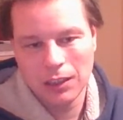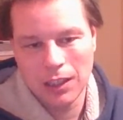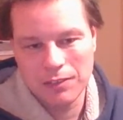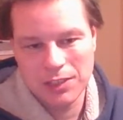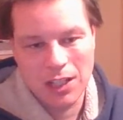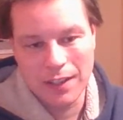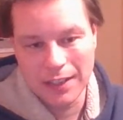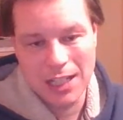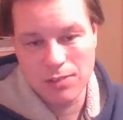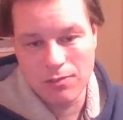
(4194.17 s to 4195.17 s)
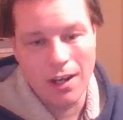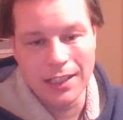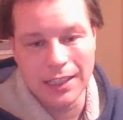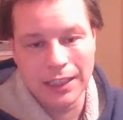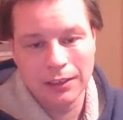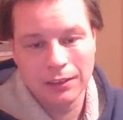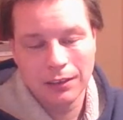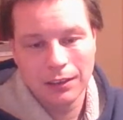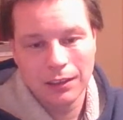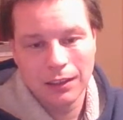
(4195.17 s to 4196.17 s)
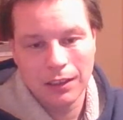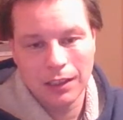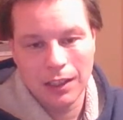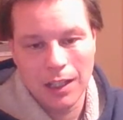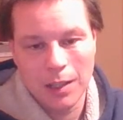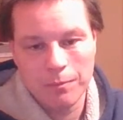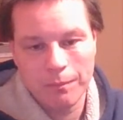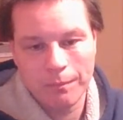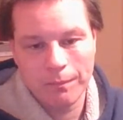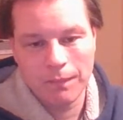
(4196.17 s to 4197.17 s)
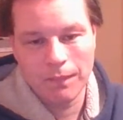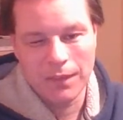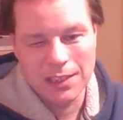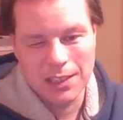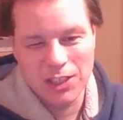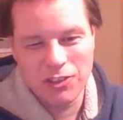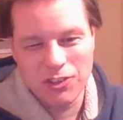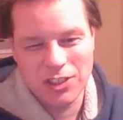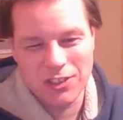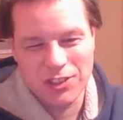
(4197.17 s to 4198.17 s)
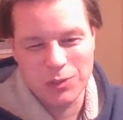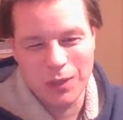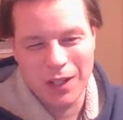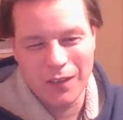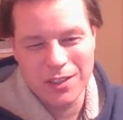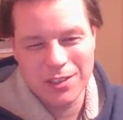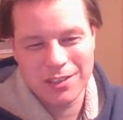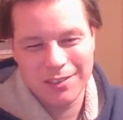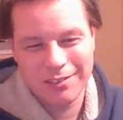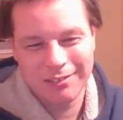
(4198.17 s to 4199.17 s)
I've started the East Riding. There's a new district as well that's